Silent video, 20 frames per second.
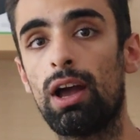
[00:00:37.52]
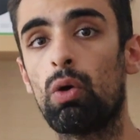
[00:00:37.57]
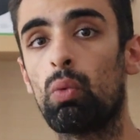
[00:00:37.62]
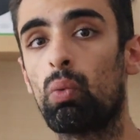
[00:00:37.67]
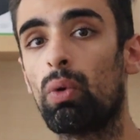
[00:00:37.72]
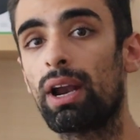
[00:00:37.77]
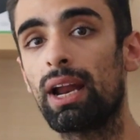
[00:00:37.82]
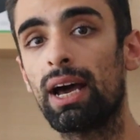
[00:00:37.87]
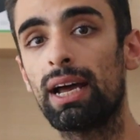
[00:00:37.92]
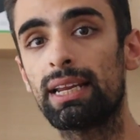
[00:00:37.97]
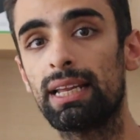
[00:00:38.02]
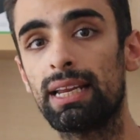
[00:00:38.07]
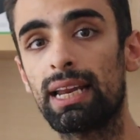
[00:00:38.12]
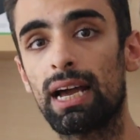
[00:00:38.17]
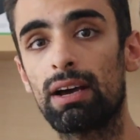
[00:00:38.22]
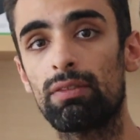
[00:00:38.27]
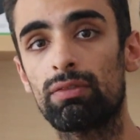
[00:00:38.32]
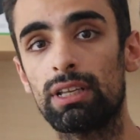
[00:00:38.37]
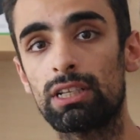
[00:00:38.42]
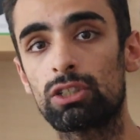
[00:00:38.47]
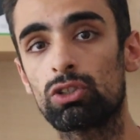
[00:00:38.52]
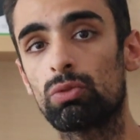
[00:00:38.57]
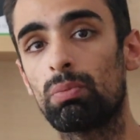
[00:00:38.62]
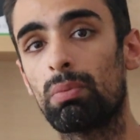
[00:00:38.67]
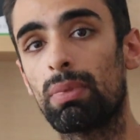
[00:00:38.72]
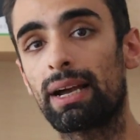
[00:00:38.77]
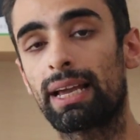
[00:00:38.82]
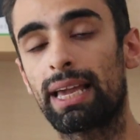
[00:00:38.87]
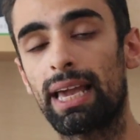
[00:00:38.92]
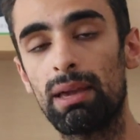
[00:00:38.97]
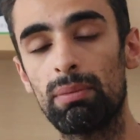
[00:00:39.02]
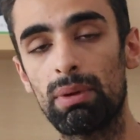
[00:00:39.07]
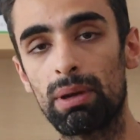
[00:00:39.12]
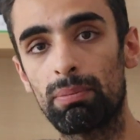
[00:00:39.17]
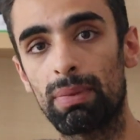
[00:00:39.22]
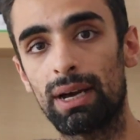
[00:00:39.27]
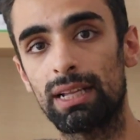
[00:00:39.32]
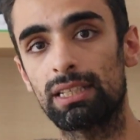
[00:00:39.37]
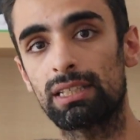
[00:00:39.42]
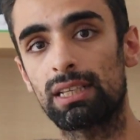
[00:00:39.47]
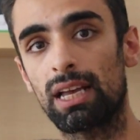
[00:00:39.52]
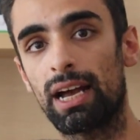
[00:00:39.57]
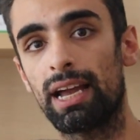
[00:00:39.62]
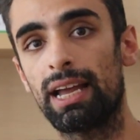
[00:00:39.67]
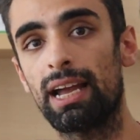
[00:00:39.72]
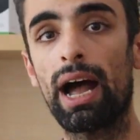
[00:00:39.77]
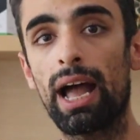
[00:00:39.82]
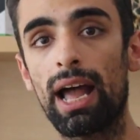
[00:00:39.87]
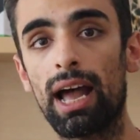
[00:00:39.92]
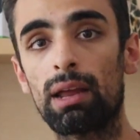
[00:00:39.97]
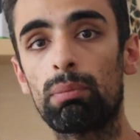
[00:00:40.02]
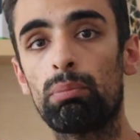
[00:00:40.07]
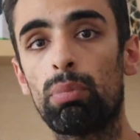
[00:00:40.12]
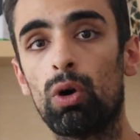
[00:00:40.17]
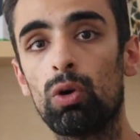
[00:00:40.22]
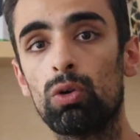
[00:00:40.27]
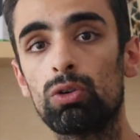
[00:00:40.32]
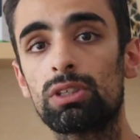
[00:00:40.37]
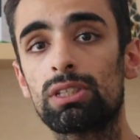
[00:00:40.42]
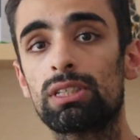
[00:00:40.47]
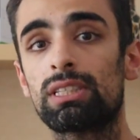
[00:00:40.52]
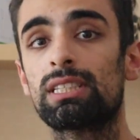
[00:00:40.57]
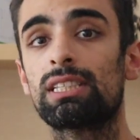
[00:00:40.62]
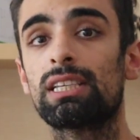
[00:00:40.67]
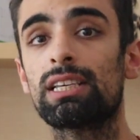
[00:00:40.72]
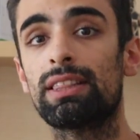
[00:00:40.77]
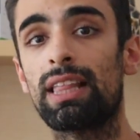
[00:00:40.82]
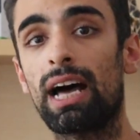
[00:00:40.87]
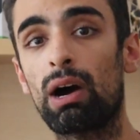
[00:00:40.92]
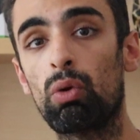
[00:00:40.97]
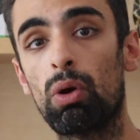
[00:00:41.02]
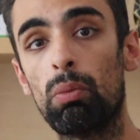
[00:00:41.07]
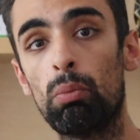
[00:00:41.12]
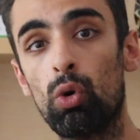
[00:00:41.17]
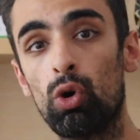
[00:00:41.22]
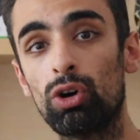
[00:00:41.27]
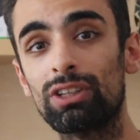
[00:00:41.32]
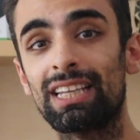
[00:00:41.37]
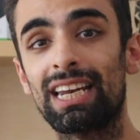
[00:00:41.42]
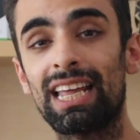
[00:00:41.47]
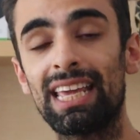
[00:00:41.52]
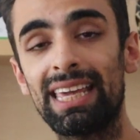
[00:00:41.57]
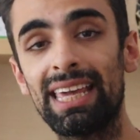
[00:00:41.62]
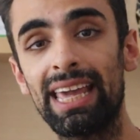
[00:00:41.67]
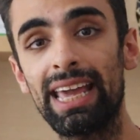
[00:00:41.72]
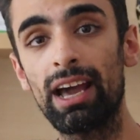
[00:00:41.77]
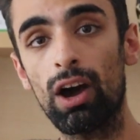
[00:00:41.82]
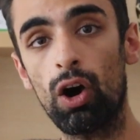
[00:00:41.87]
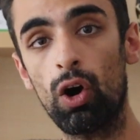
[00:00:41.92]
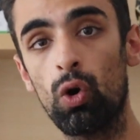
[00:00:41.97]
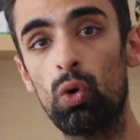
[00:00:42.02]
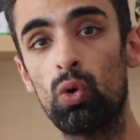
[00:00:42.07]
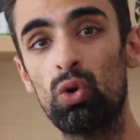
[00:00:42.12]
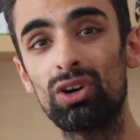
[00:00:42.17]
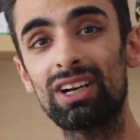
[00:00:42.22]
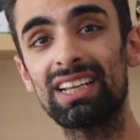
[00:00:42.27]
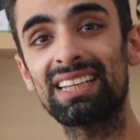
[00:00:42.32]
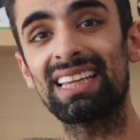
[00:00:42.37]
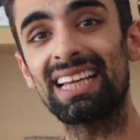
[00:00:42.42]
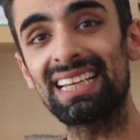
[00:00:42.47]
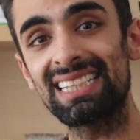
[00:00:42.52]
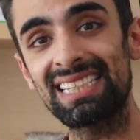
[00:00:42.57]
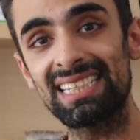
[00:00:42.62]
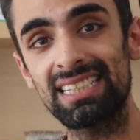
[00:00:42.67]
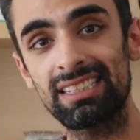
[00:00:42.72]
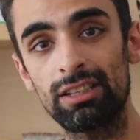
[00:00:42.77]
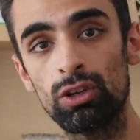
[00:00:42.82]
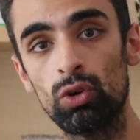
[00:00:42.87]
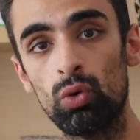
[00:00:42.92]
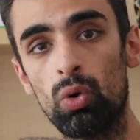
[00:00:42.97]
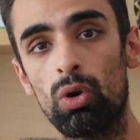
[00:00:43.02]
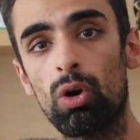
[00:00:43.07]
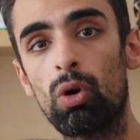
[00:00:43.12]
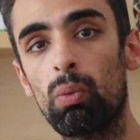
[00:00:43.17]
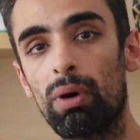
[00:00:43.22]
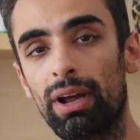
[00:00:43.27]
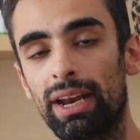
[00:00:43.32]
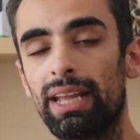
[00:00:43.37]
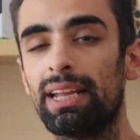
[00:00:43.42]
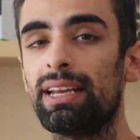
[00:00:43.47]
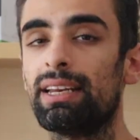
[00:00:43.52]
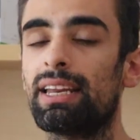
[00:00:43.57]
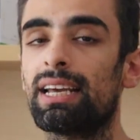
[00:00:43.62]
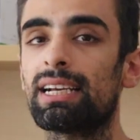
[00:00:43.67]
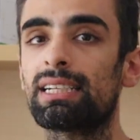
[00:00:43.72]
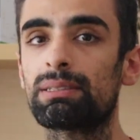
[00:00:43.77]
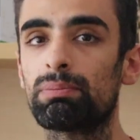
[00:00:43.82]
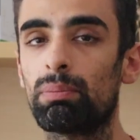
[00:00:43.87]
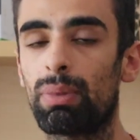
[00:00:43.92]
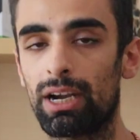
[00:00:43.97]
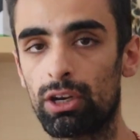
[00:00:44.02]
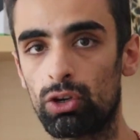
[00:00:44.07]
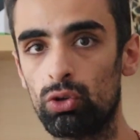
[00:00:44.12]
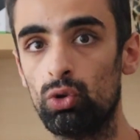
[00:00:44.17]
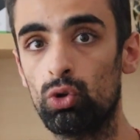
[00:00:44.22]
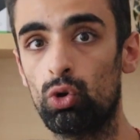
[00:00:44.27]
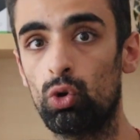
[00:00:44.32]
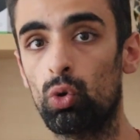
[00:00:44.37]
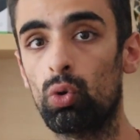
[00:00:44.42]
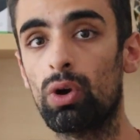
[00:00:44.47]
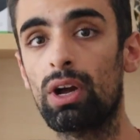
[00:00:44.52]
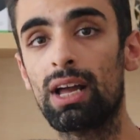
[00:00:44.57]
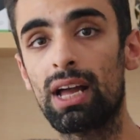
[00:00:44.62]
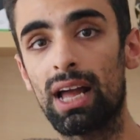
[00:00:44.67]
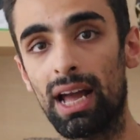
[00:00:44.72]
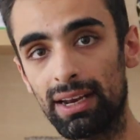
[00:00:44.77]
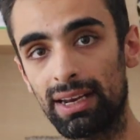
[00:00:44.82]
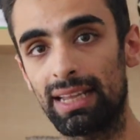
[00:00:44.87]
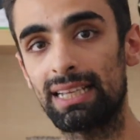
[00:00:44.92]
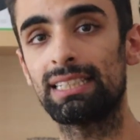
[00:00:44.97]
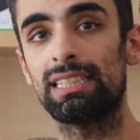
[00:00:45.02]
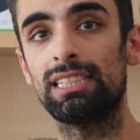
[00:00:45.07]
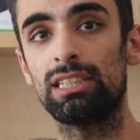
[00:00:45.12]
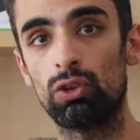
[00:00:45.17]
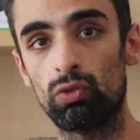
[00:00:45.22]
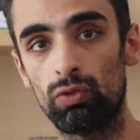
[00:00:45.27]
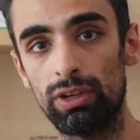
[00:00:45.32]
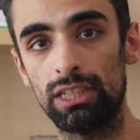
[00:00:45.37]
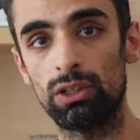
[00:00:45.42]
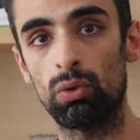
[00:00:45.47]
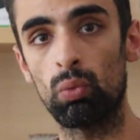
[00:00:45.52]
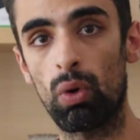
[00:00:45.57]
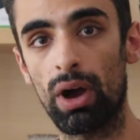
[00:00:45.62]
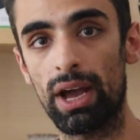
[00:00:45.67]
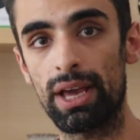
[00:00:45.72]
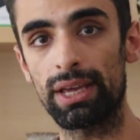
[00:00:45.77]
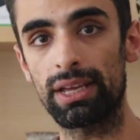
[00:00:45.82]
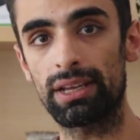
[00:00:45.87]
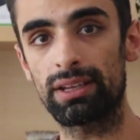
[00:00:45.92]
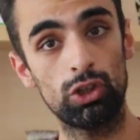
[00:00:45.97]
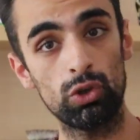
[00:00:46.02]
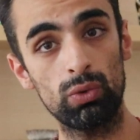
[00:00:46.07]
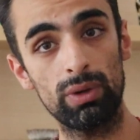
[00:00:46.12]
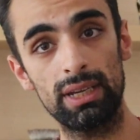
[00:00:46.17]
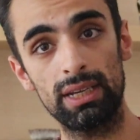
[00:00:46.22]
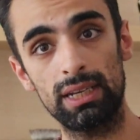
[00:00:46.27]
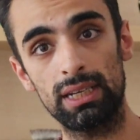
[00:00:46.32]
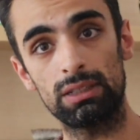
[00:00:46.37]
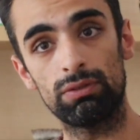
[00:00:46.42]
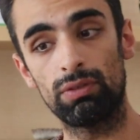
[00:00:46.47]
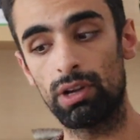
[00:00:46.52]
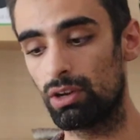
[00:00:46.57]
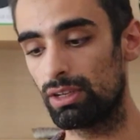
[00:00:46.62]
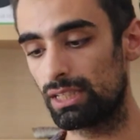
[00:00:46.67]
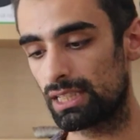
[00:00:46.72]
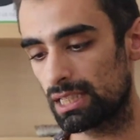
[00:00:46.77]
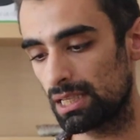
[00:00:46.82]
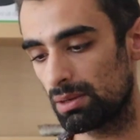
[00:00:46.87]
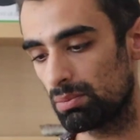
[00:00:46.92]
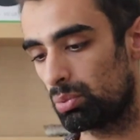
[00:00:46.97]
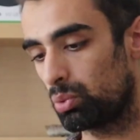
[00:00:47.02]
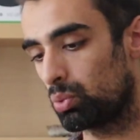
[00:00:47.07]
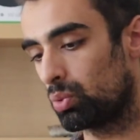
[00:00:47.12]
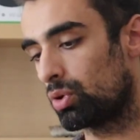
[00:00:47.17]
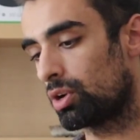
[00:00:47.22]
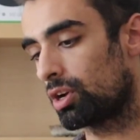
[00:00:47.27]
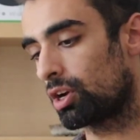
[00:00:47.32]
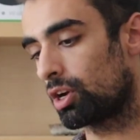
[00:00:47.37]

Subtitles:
When I didn't have this on my Gaming Man site, I had posts that were more than a year old that still weren't indexed by Google. And this is the reason why. To do it is very simple.